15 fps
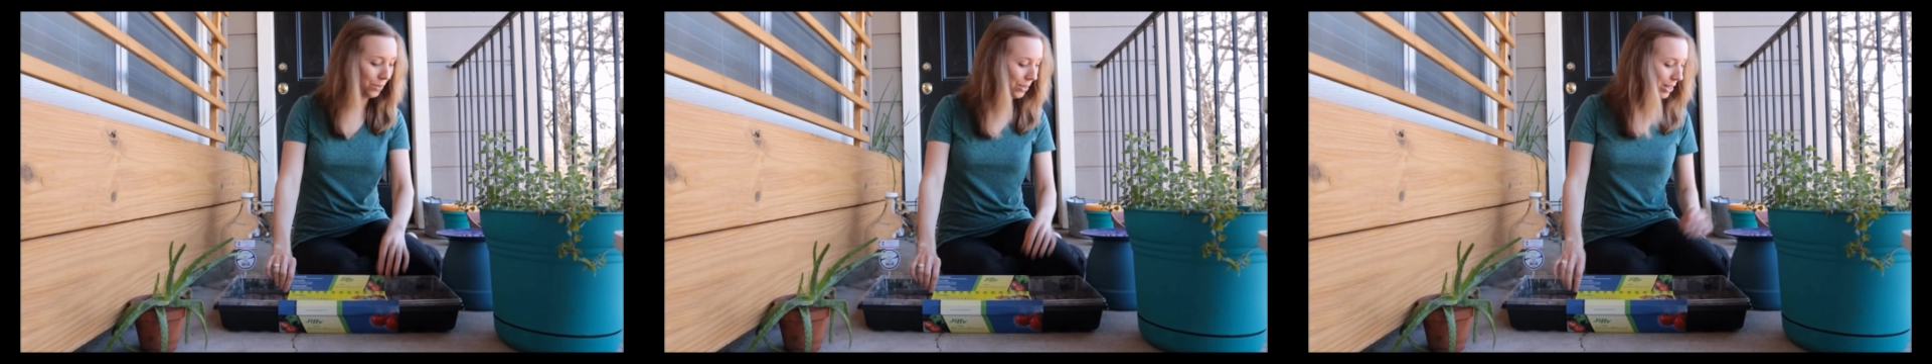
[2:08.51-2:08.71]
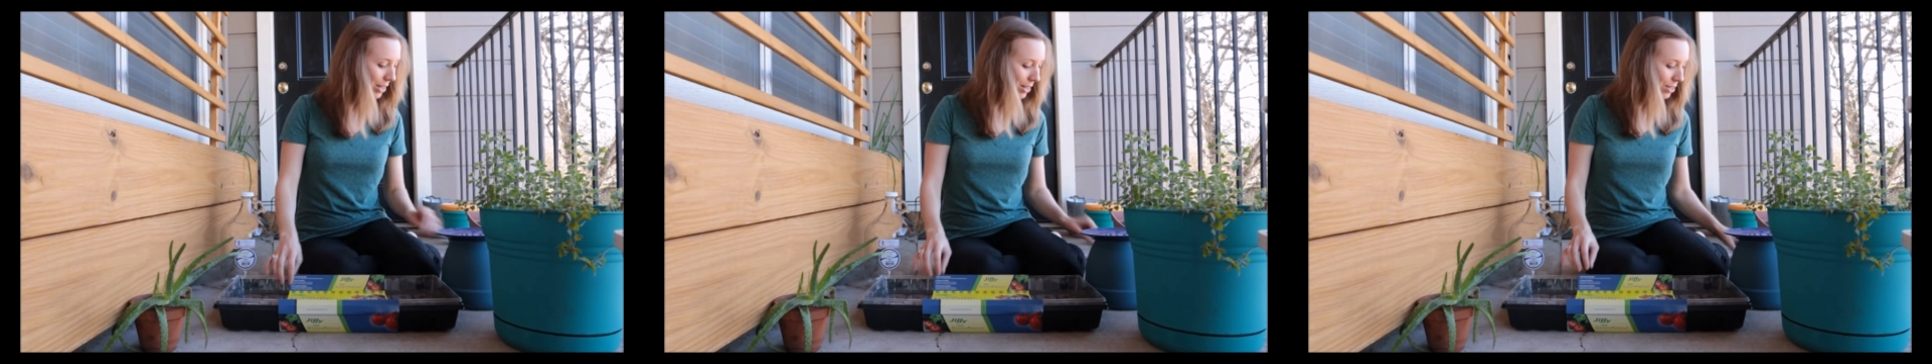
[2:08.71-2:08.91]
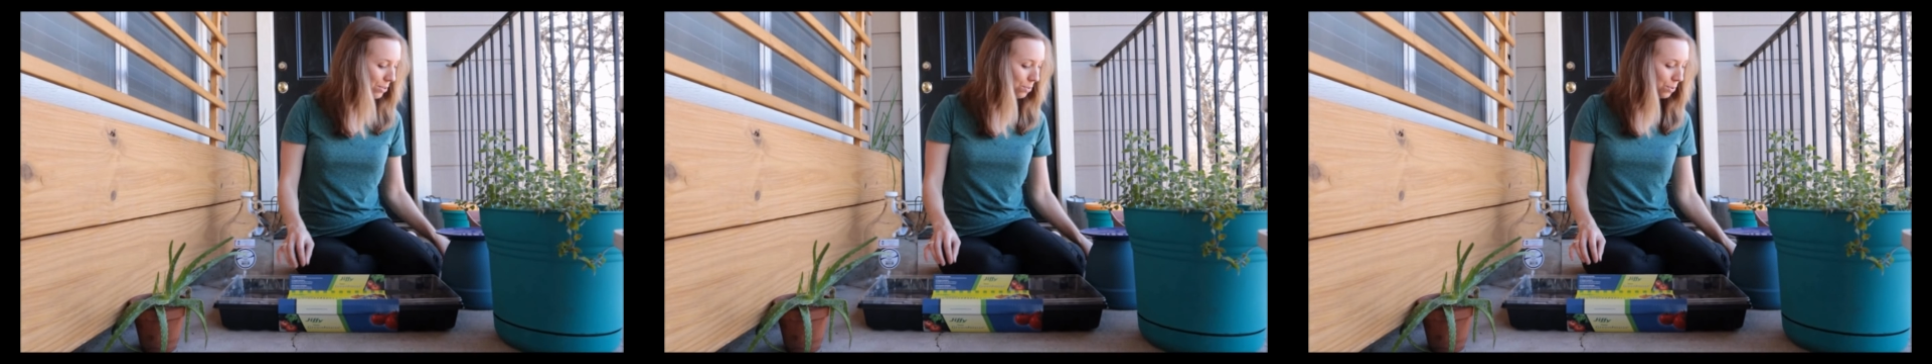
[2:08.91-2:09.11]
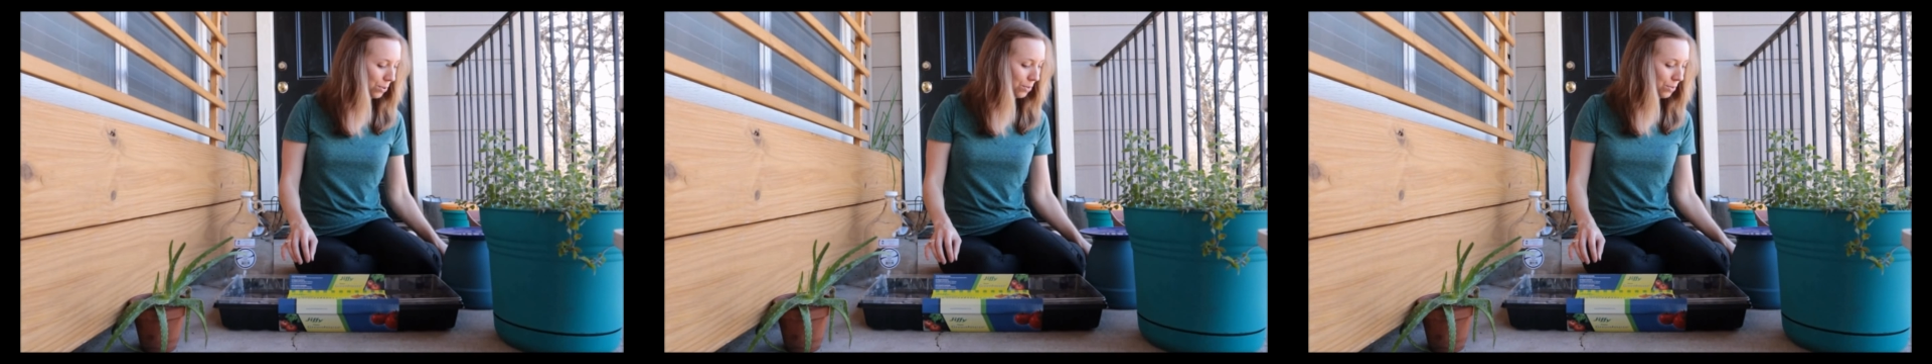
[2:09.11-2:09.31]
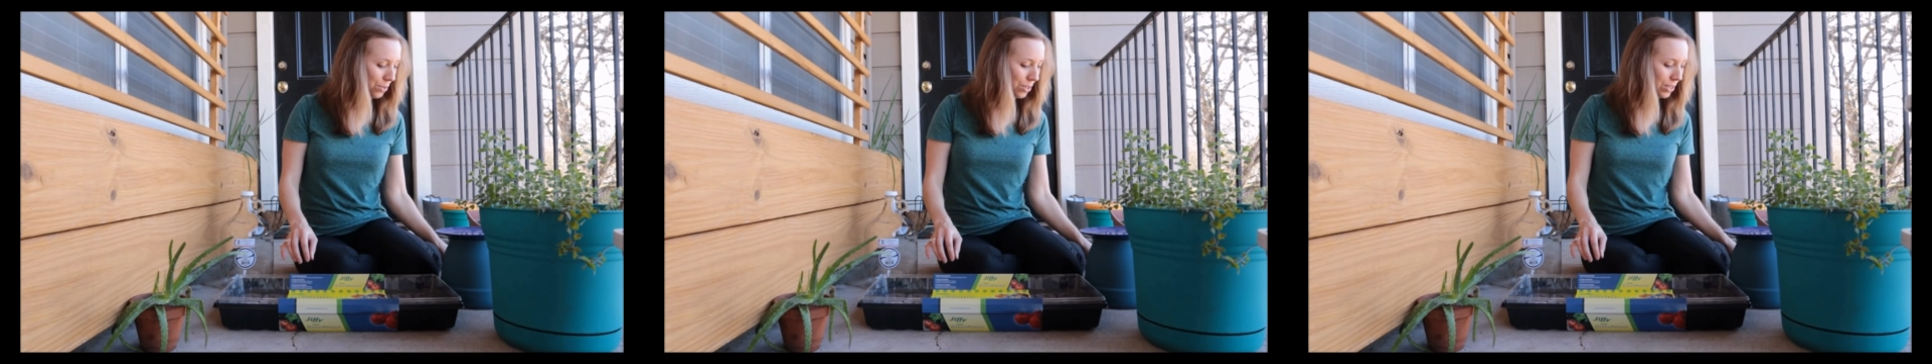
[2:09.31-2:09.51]
is we're
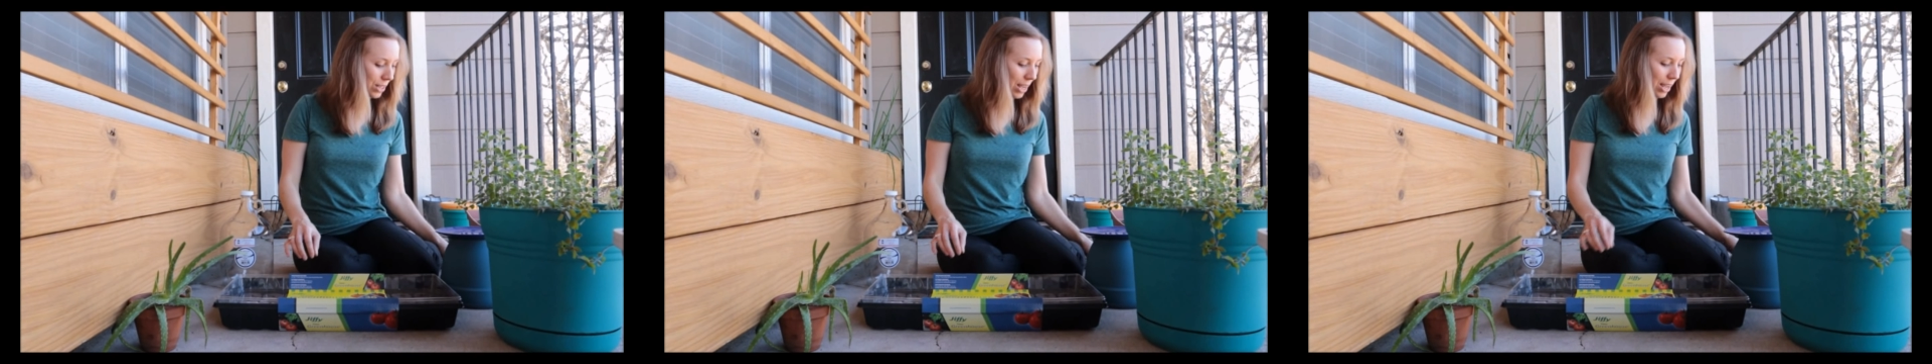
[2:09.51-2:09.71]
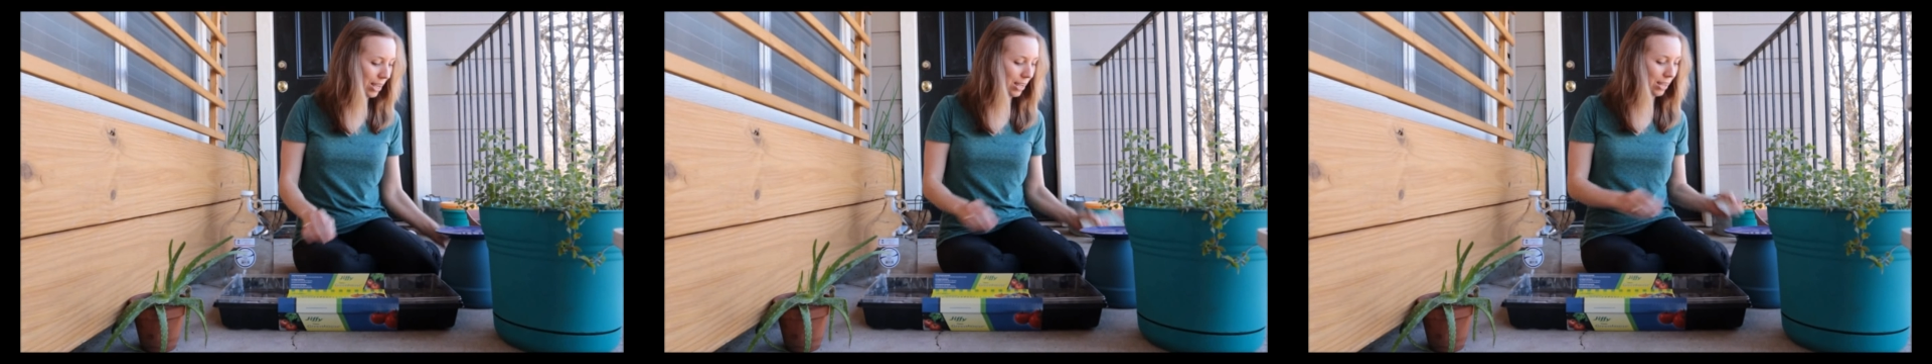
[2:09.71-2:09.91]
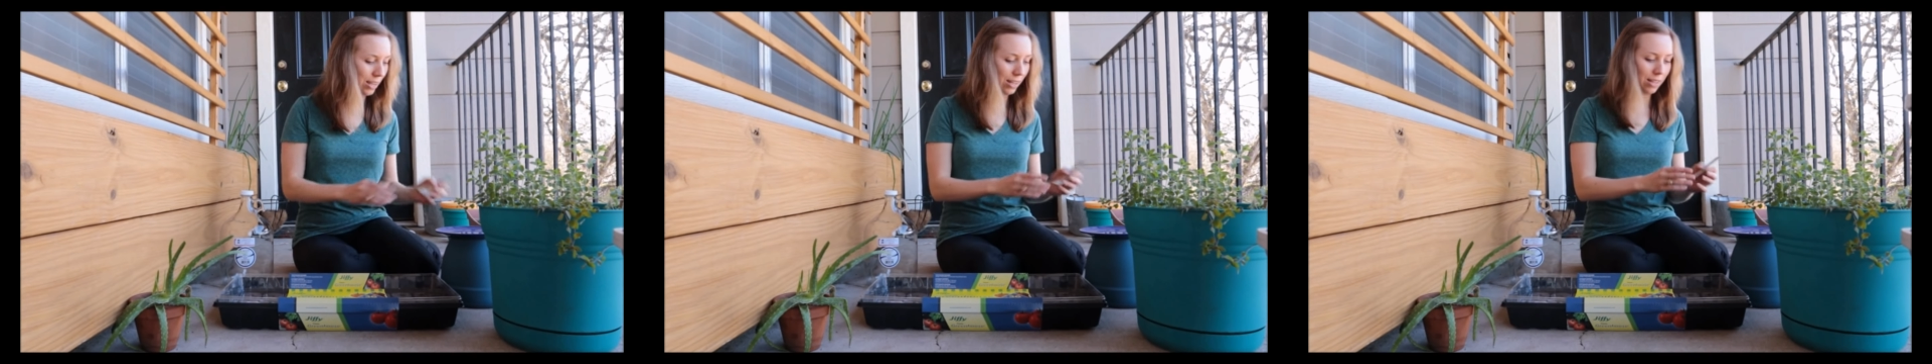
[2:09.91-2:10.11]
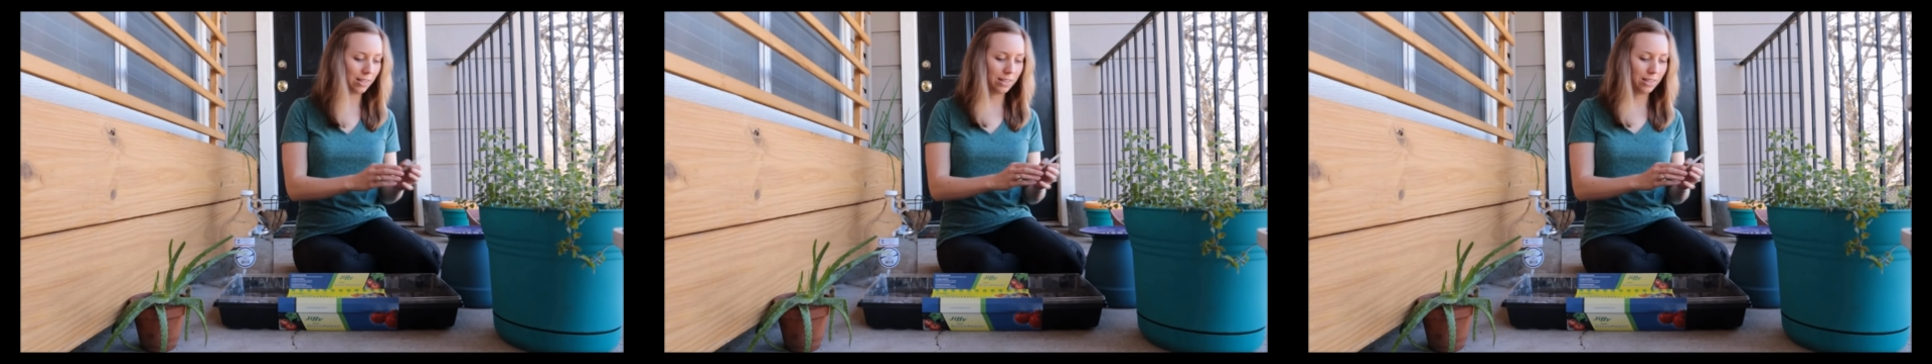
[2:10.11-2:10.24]
going to take